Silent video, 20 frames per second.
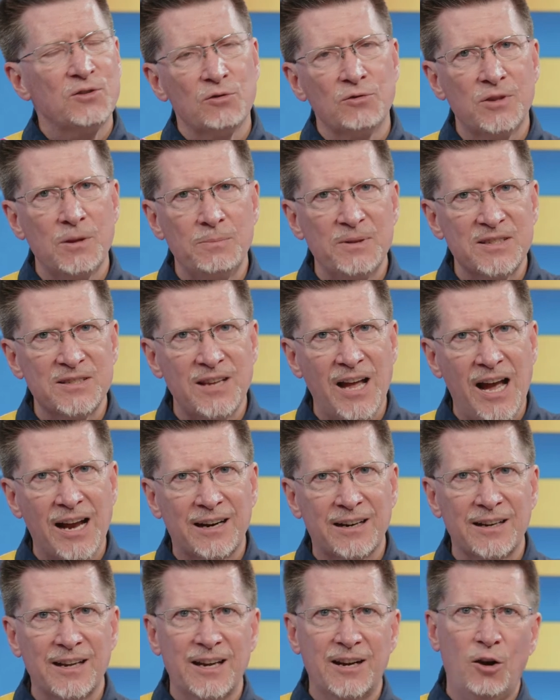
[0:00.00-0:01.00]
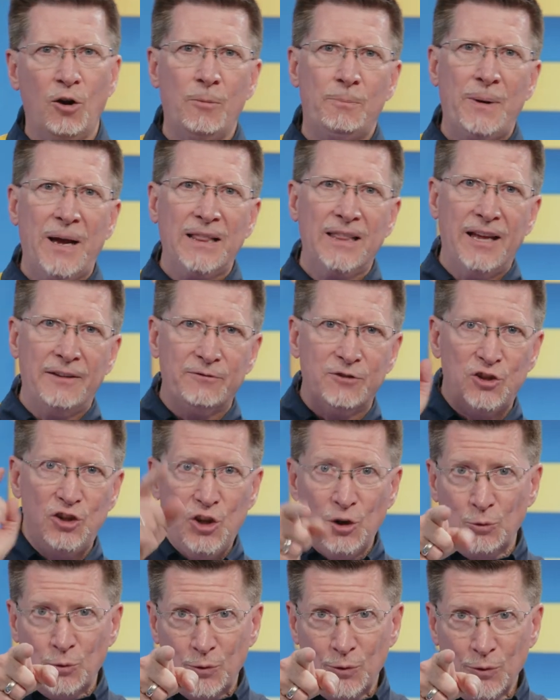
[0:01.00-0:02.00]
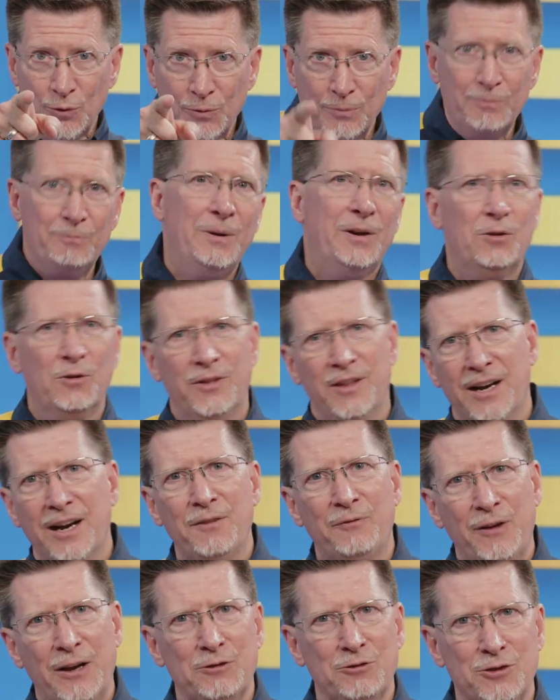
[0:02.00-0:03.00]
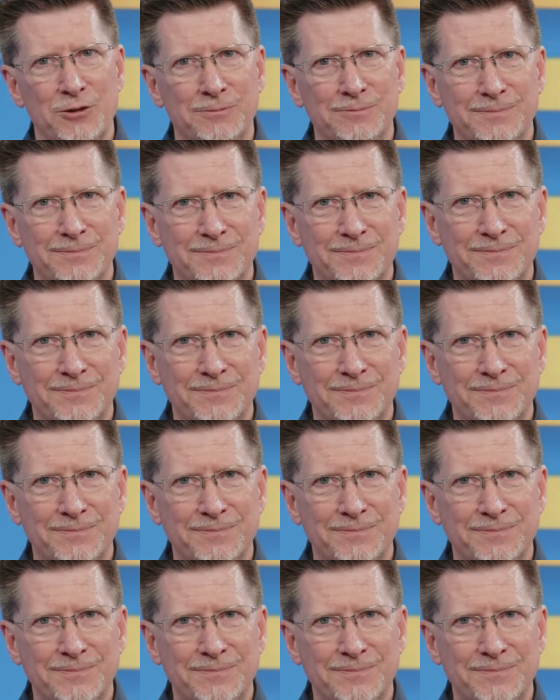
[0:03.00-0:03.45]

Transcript: Ellsworth, the Biz Doc, and I hope I left you better than I found you.